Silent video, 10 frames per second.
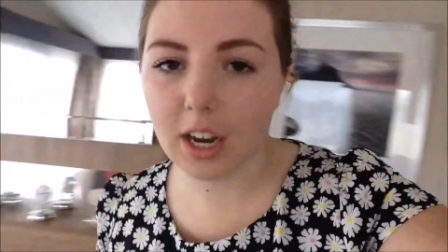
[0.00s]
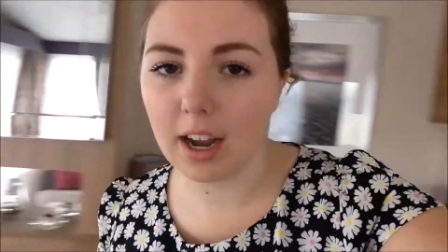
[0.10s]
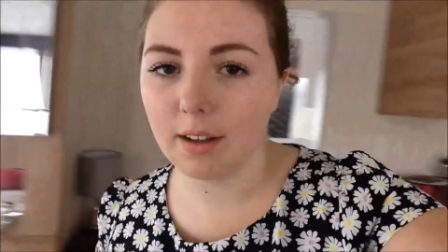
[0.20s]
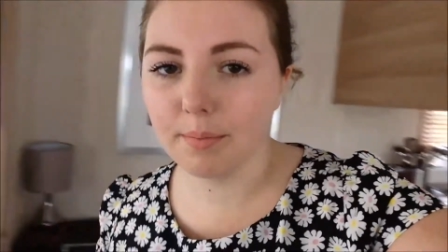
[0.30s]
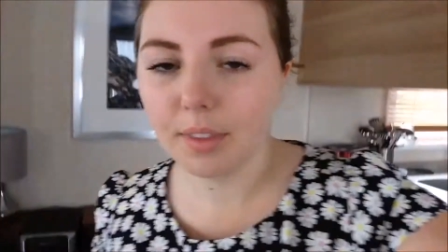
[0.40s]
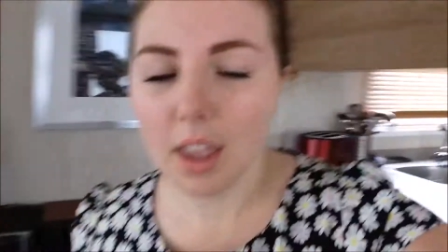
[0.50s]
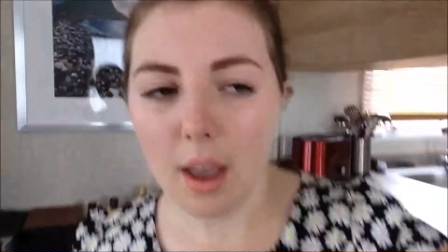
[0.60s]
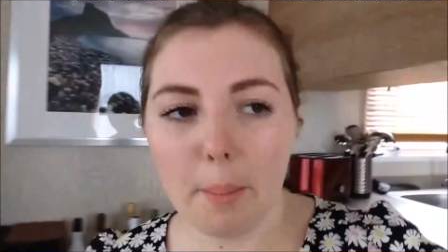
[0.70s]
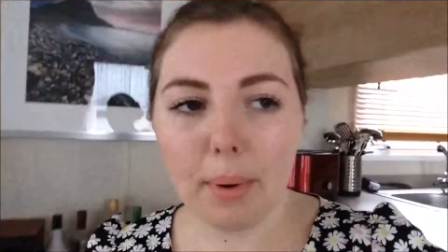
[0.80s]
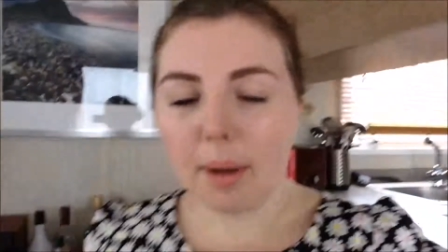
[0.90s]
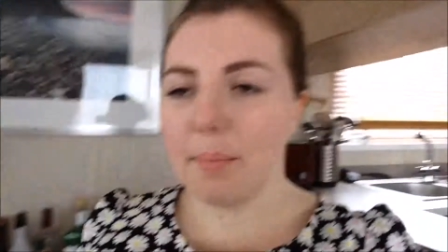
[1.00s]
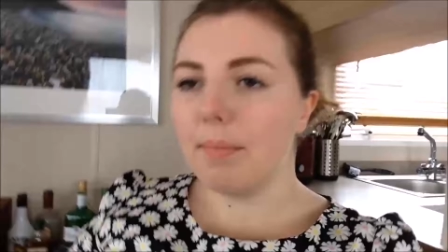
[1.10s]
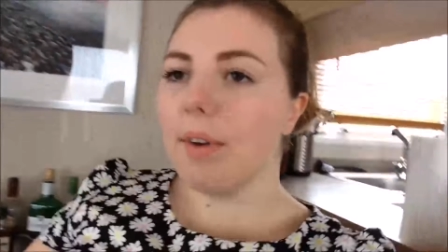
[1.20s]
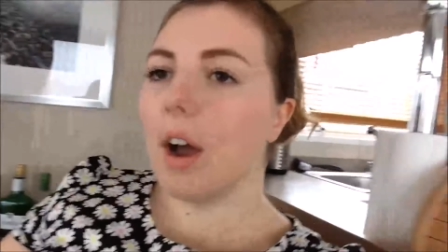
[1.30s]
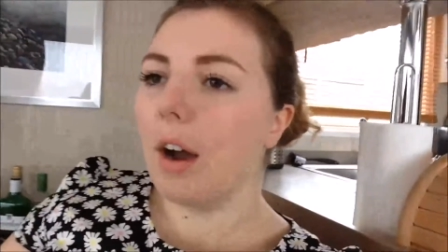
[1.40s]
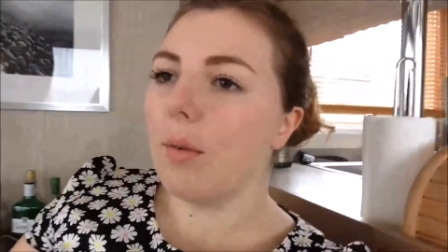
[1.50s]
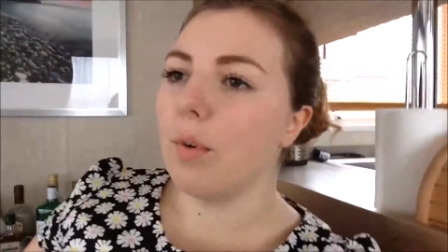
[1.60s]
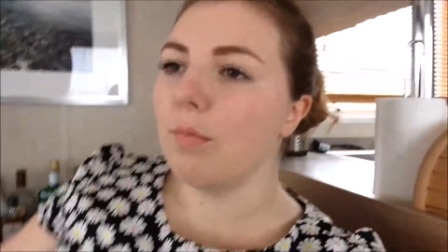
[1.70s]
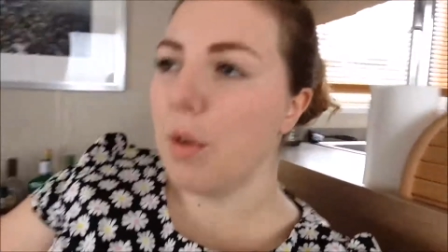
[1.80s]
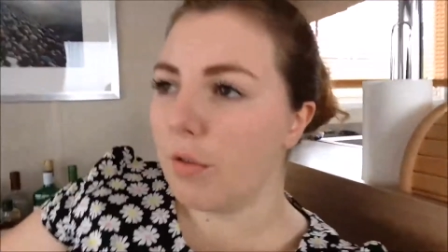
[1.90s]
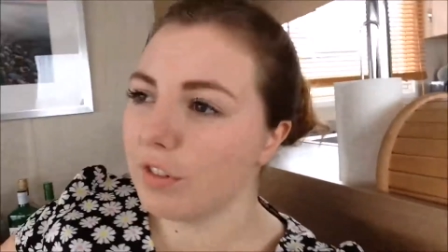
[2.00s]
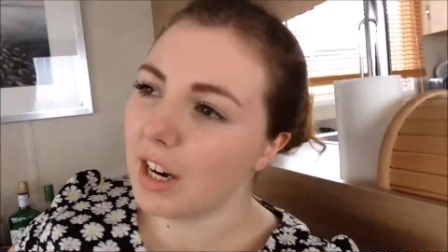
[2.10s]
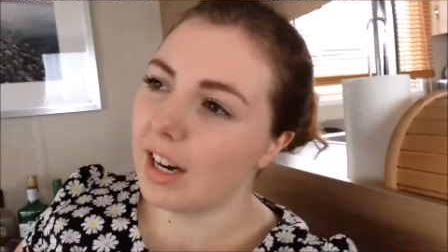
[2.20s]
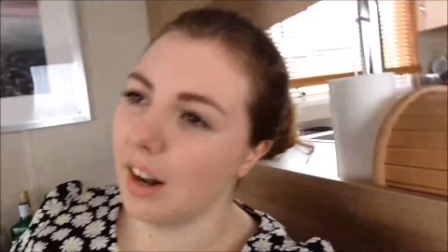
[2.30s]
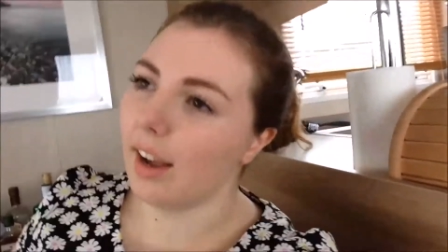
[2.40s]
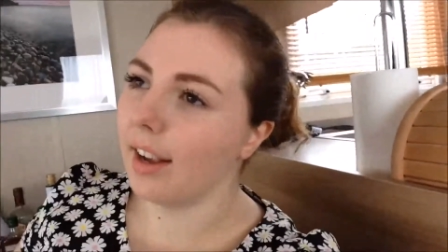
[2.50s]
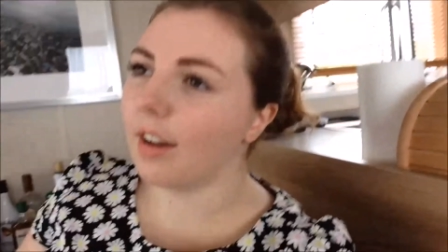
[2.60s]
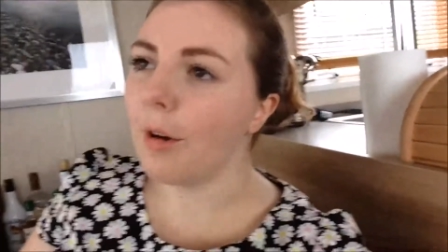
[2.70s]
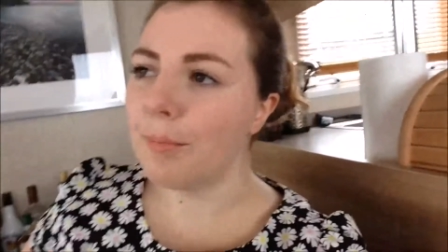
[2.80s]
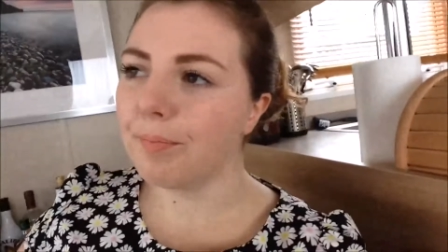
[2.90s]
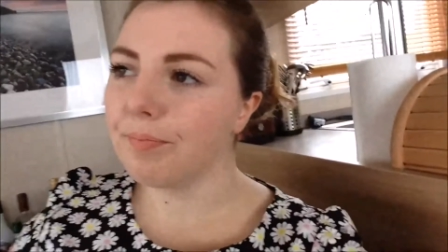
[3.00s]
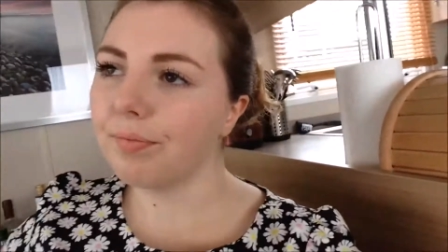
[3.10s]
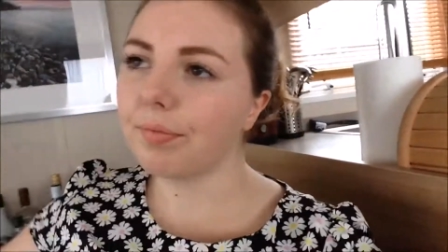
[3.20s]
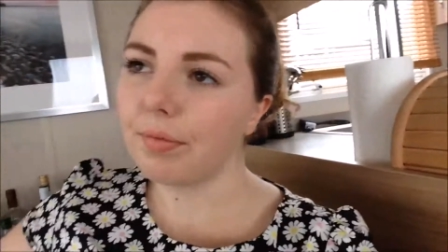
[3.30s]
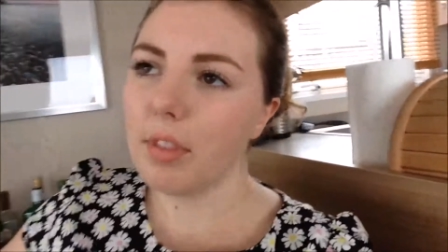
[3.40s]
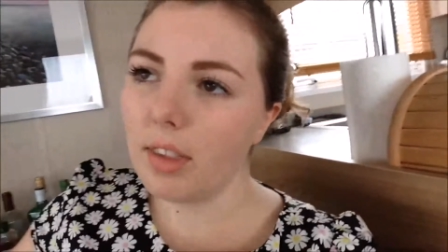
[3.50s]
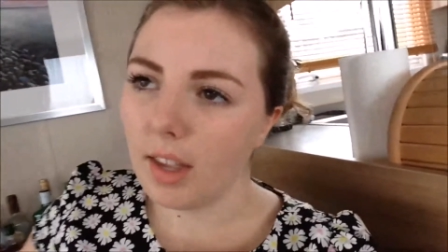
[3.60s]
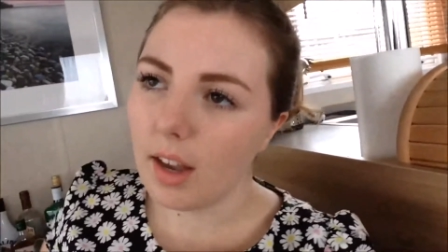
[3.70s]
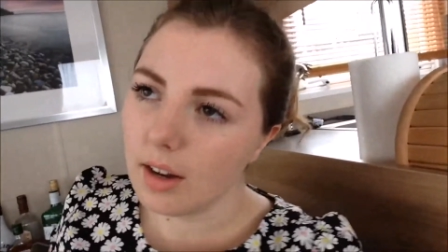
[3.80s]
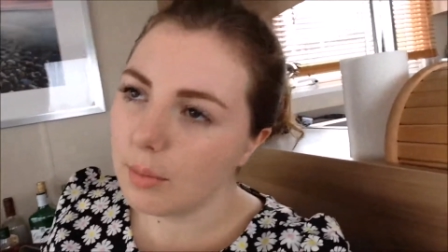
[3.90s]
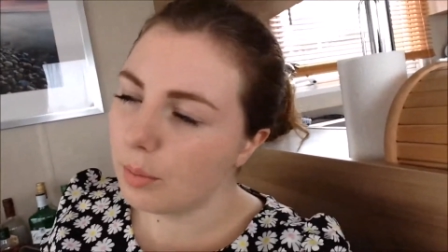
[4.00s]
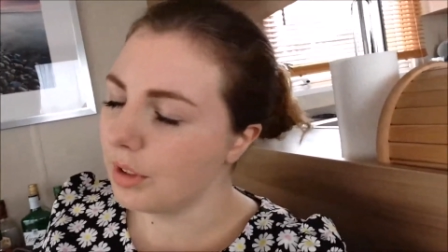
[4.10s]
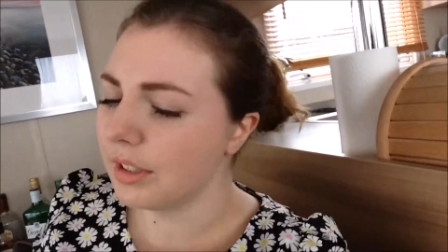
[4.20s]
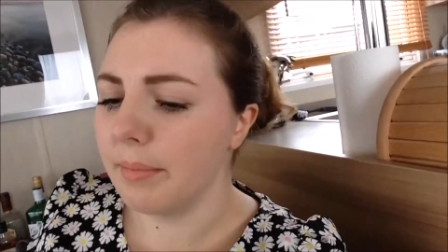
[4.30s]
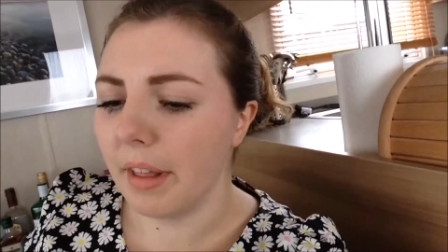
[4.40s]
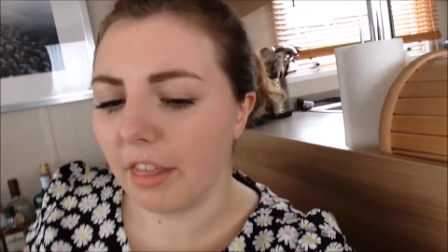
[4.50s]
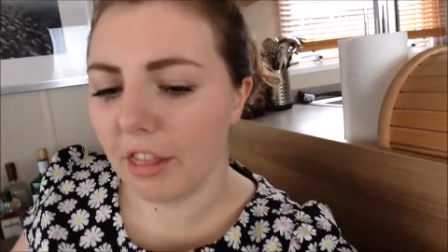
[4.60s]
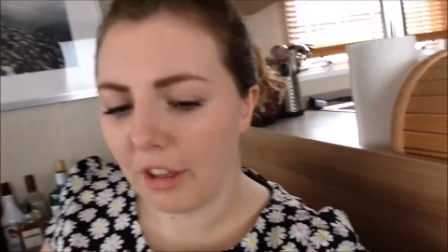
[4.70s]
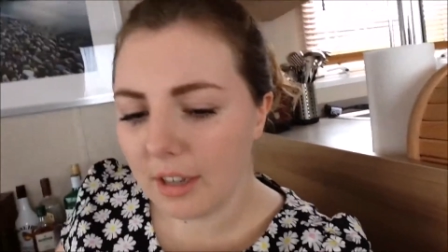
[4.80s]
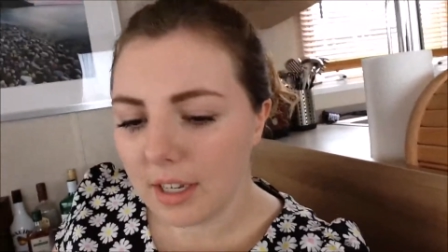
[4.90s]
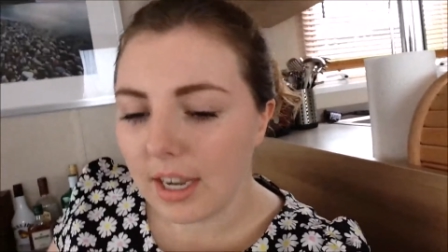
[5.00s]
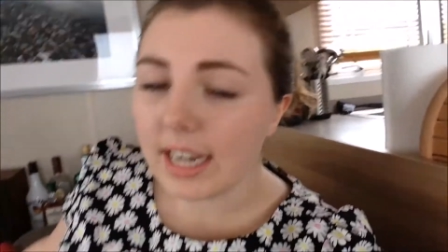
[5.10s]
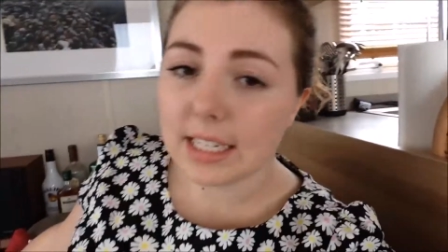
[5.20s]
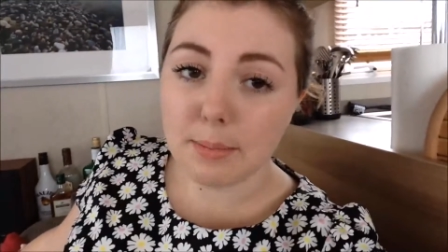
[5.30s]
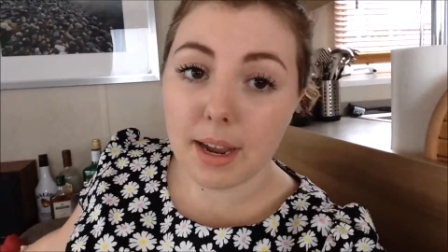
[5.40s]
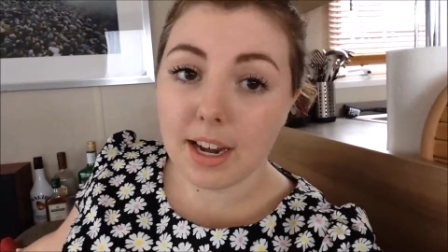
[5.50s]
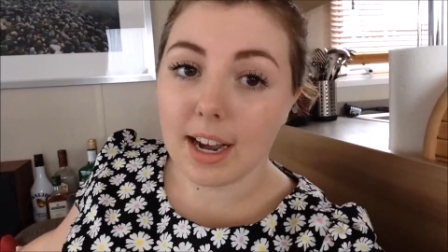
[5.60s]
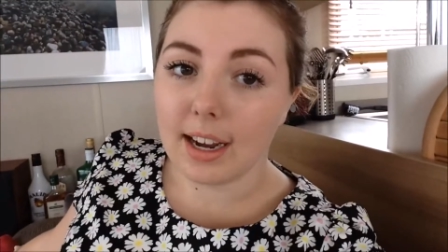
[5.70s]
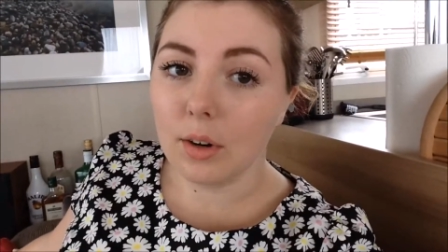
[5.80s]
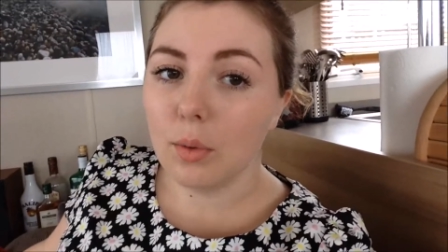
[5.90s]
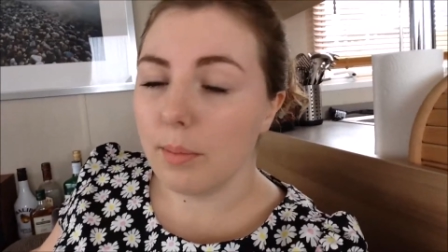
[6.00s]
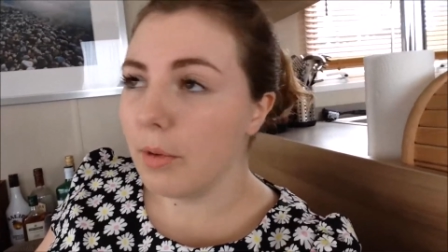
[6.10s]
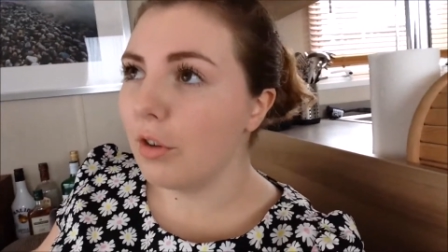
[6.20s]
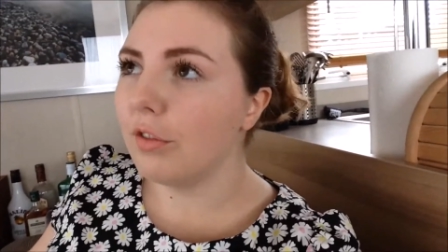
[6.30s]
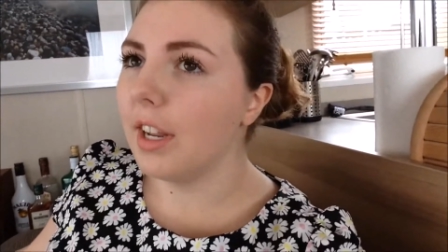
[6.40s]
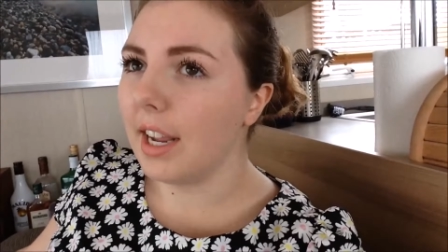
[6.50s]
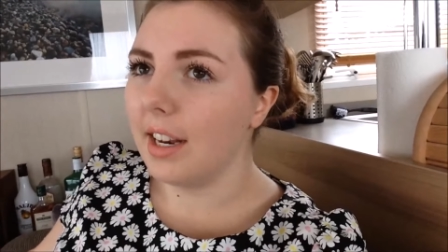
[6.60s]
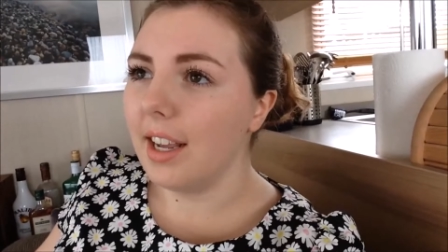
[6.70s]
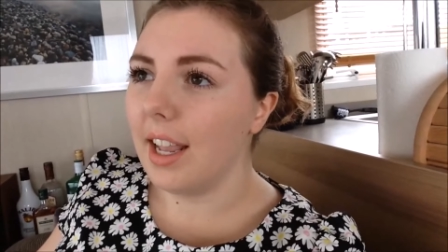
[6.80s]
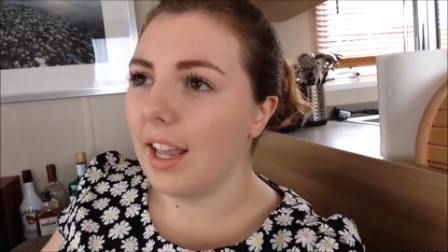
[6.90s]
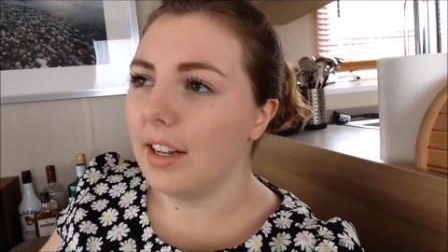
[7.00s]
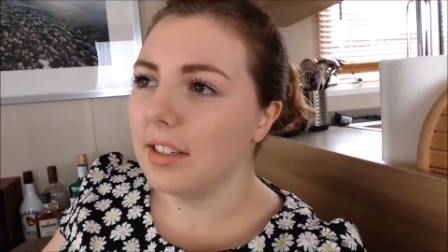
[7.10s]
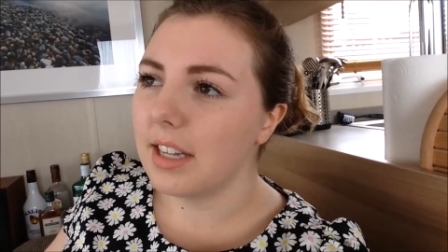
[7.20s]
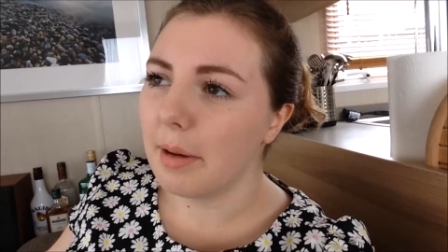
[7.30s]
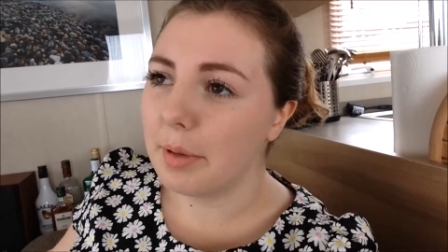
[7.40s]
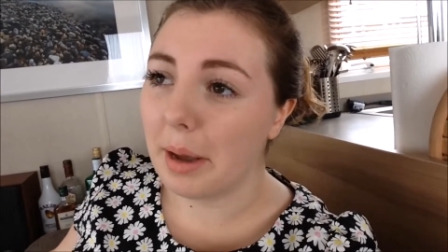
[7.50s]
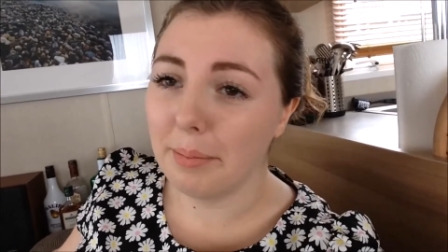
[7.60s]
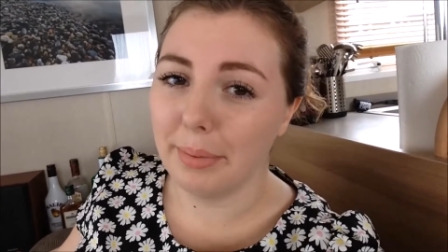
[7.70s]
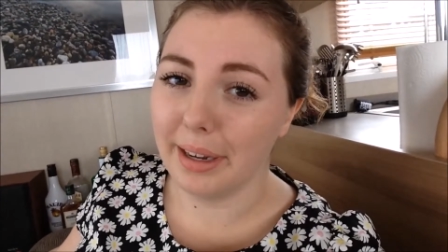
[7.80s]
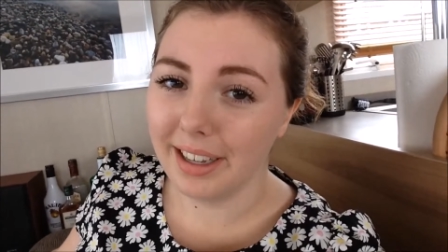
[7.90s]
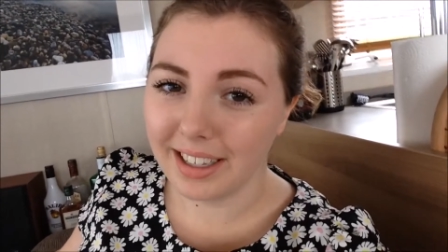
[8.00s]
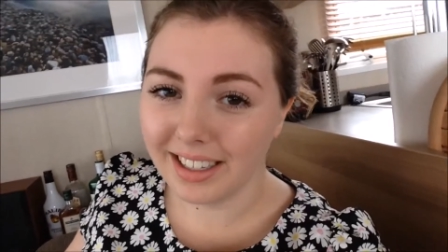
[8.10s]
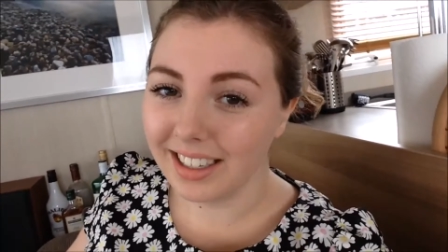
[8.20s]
time but we've moved in like what's the month it's May now we moved in in September